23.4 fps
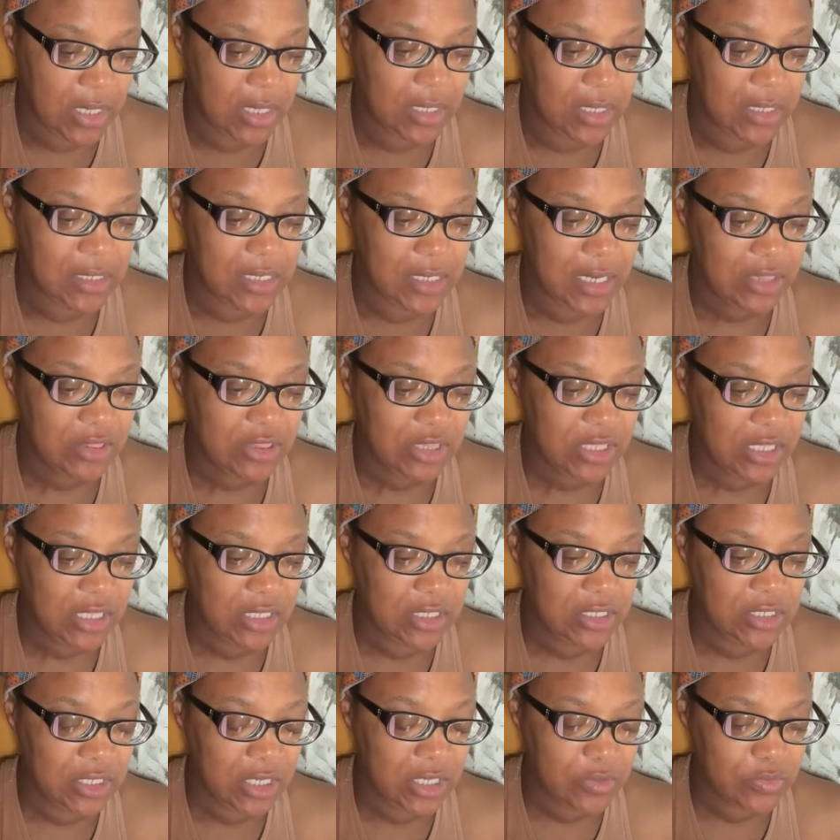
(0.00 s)
Let the
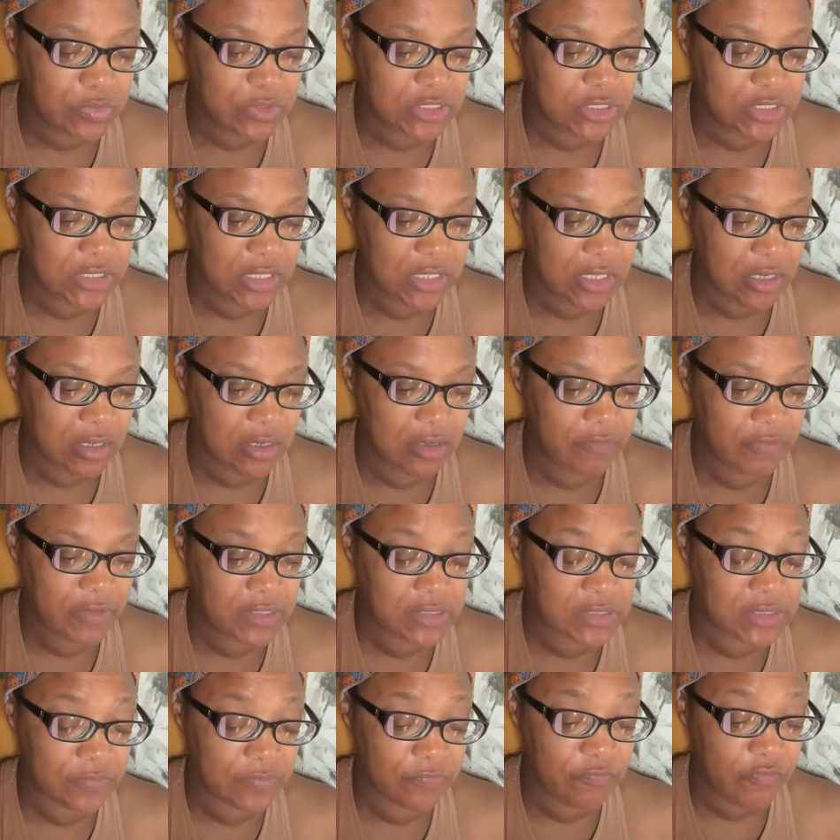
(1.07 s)
iniquity of
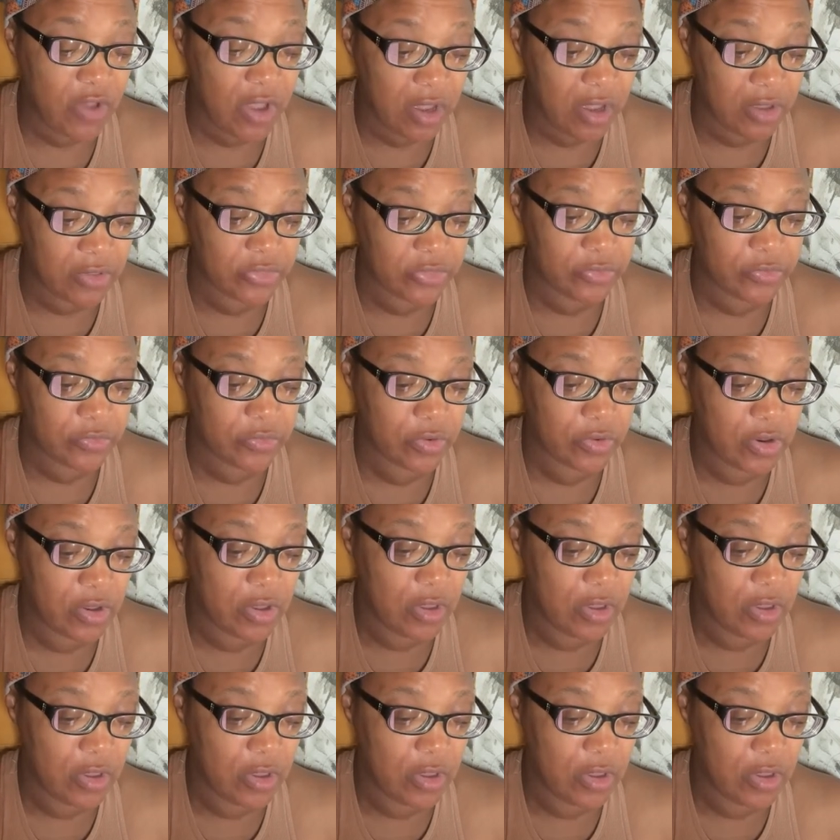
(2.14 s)
his father